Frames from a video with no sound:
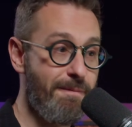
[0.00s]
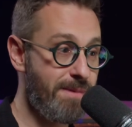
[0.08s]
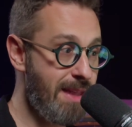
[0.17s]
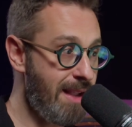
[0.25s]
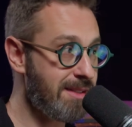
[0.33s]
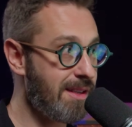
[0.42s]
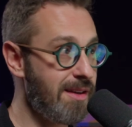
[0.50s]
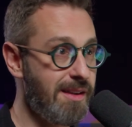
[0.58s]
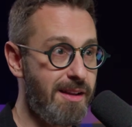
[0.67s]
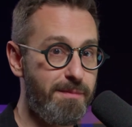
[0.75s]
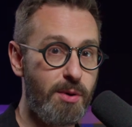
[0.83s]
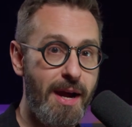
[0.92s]
that's going to
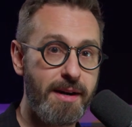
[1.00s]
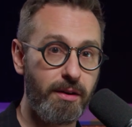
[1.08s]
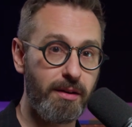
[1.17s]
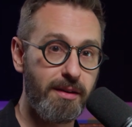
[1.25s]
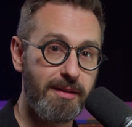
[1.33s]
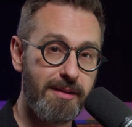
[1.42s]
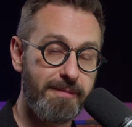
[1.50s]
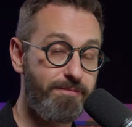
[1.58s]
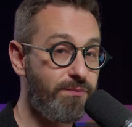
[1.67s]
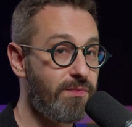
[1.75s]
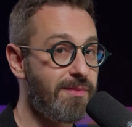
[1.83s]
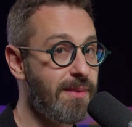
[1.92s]
get brighter,
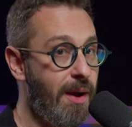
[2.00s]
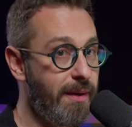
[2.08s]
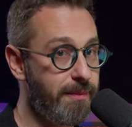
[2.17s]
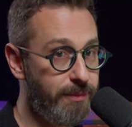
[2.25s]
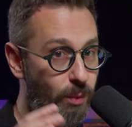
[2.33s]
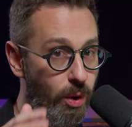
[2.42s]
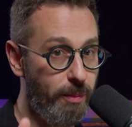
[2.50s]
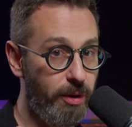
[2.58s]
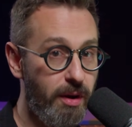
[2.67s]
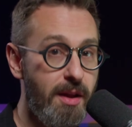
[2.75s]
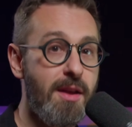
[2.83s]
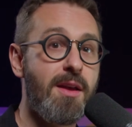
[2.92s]
not warmer.